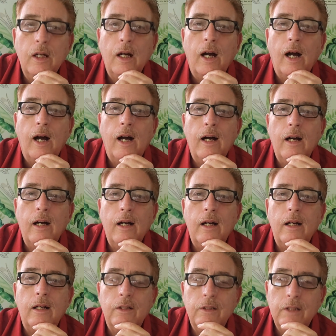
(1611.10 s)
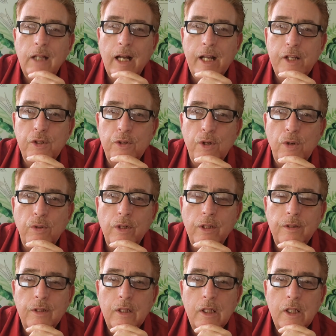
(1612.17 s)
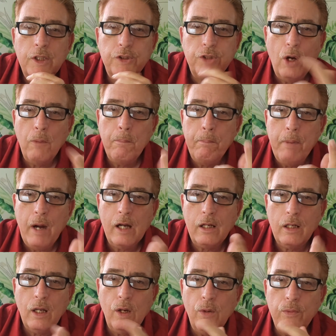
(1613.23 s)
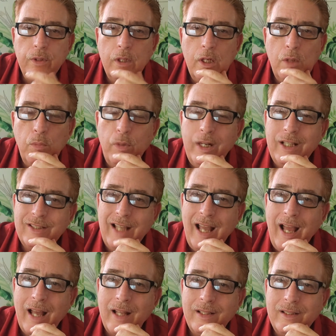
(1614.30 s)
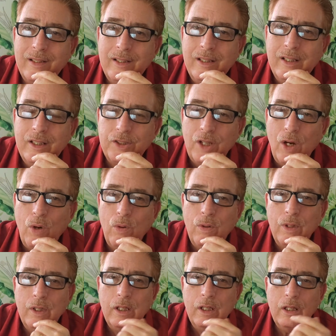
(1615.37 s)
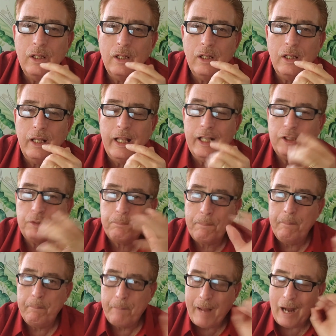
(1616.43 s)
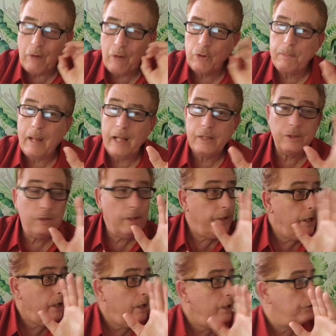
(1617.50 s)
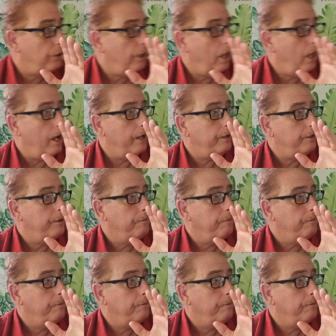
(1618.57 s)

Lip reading: How you doing, Ogre? So bug load, what is that? So it's power spikes. There is a lot.